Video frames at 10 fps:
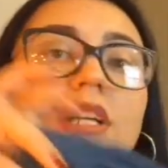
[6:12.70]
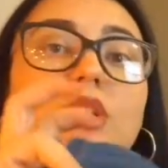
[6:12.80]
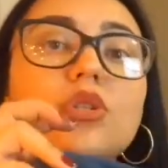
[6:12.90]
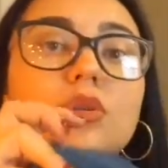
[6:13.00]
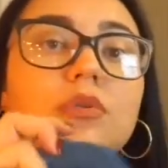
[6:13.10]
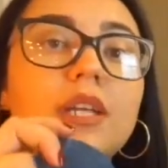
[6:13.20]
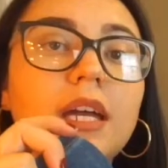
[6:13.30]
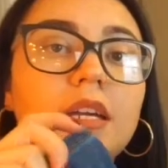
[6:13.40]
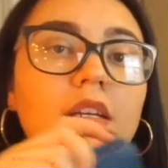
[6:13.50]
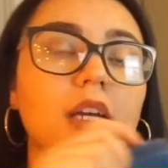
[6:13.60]
not too
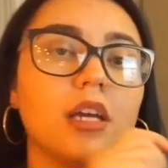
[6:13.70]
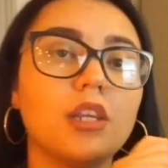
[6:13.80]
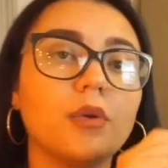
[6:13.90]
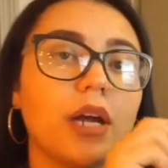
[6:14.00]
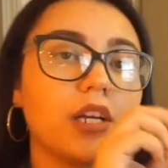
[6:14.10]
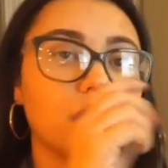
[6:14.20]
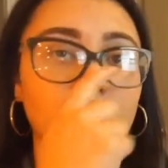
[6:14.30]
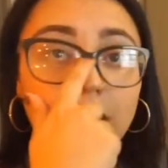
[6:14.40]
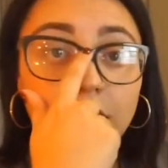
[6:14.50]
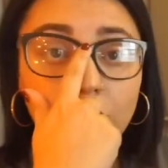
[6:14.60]
tight. They were
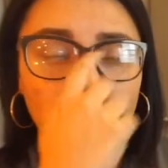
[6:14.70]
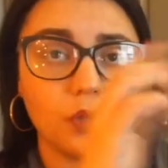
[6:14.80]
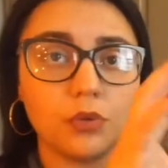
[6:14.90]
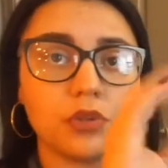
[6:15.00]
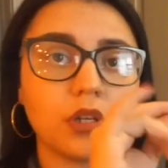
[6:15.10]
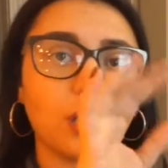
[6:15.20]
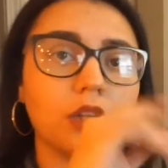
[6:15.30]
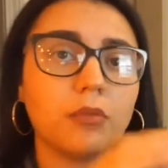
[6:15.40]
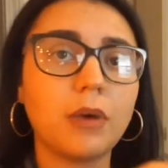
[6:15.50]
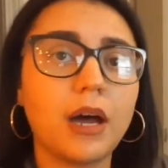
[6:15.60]
actually kind of loose
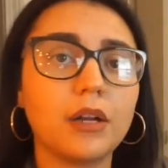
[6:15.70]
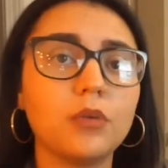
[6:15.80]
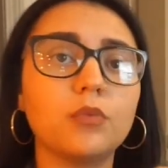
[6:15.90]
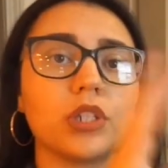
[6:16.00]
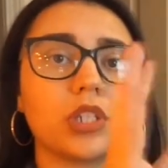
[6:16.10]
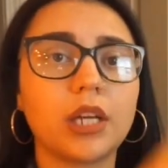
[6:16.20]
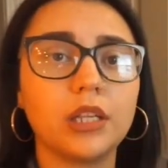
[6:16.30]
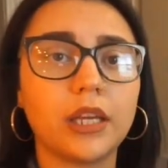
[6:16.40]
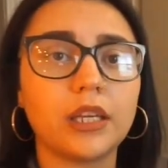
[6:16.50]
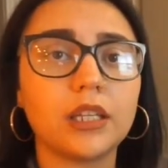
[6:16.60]
on the bottom, which
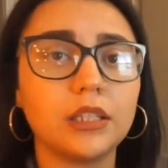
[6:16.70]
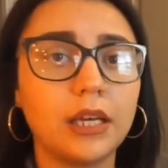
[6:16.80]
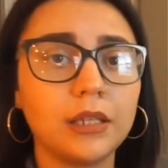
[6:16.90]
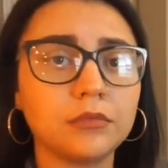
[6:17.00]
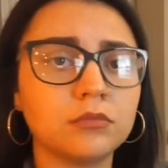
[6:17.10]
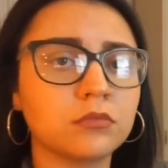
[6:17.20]
I like a lot.